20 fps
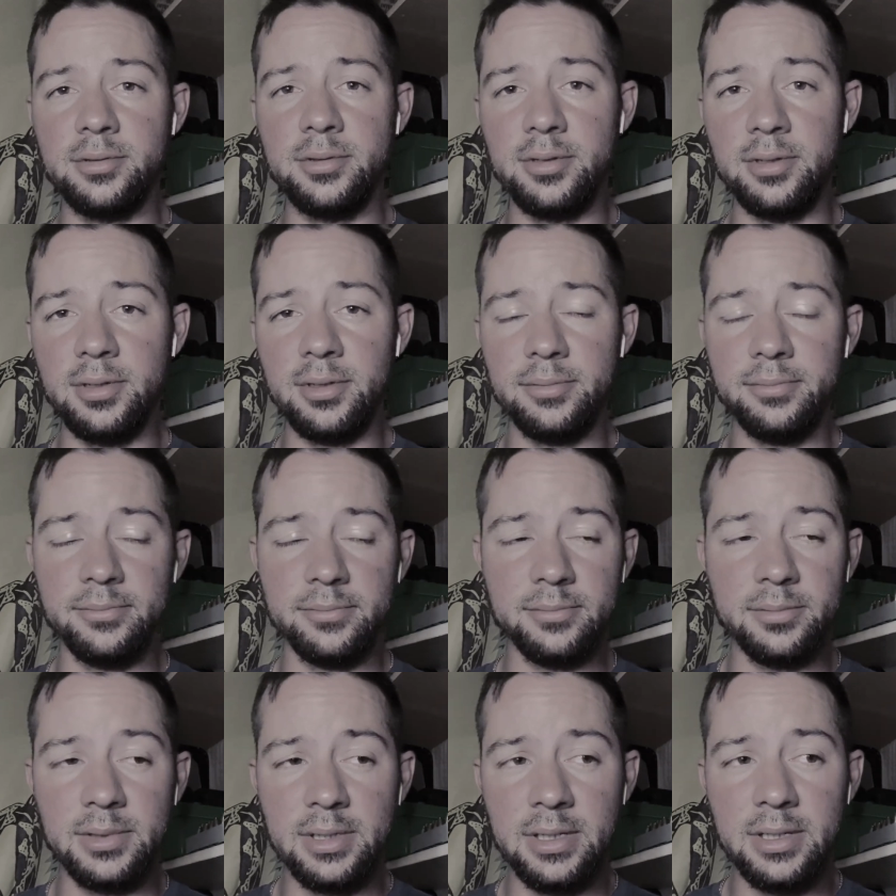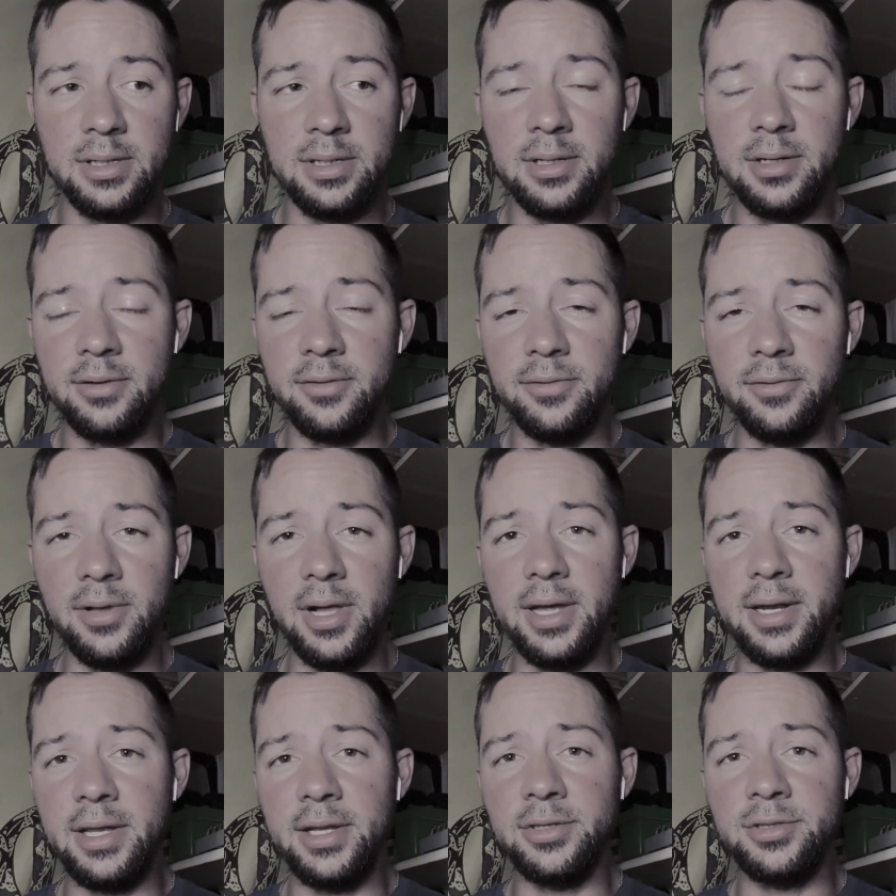the
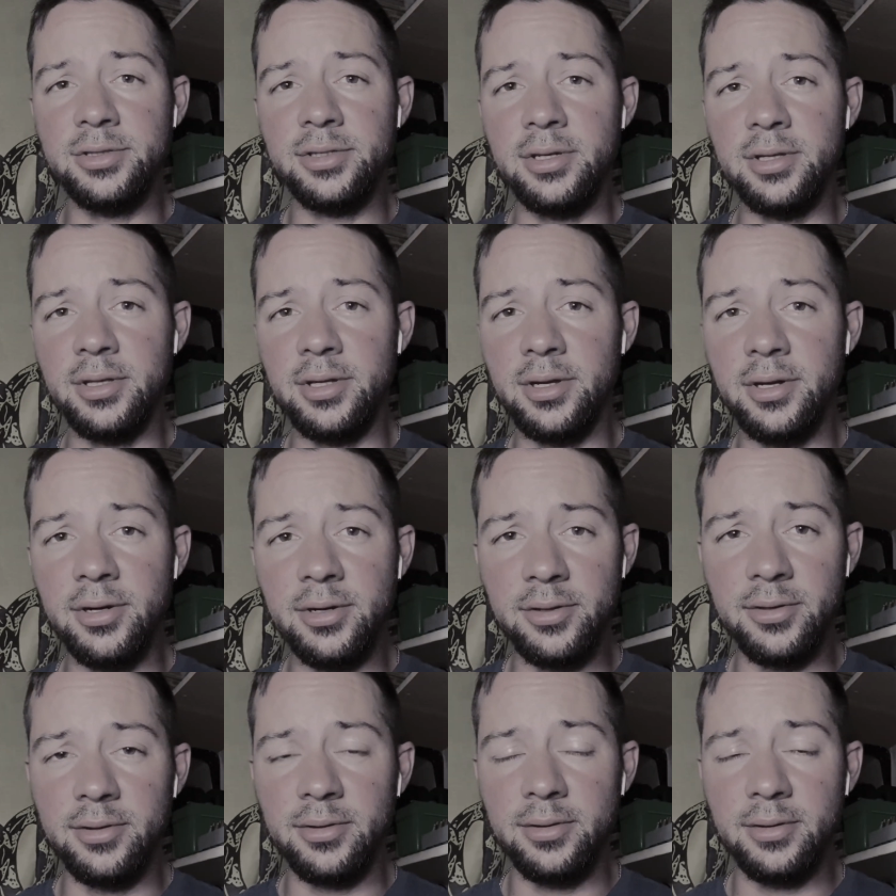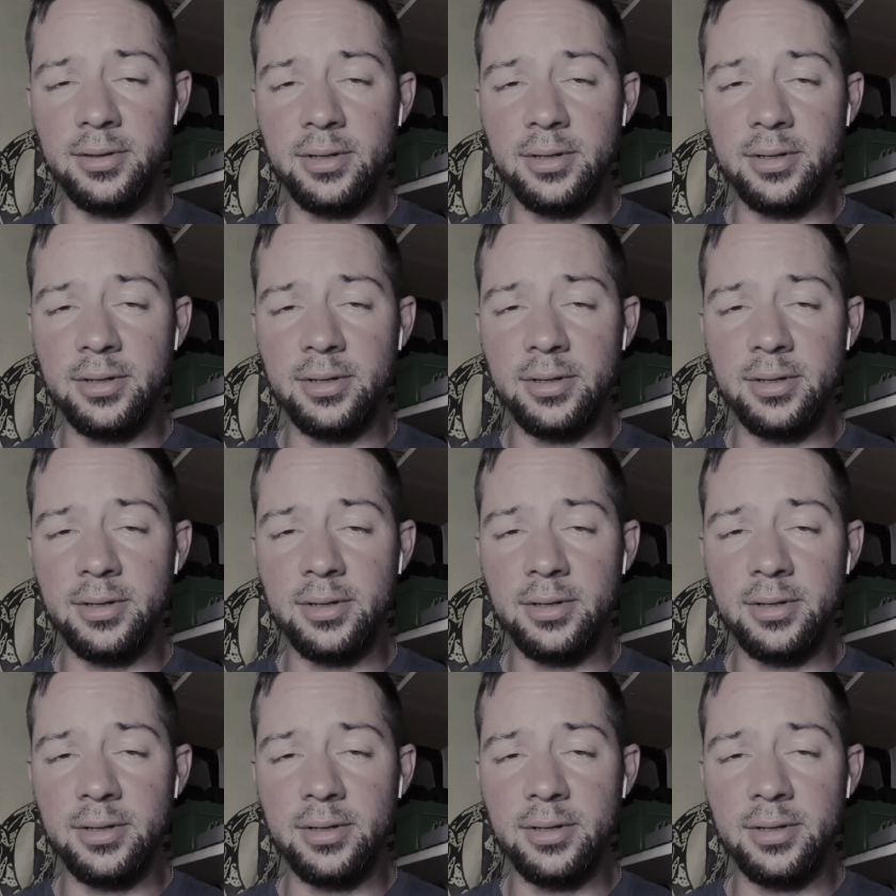flat edge to the earth,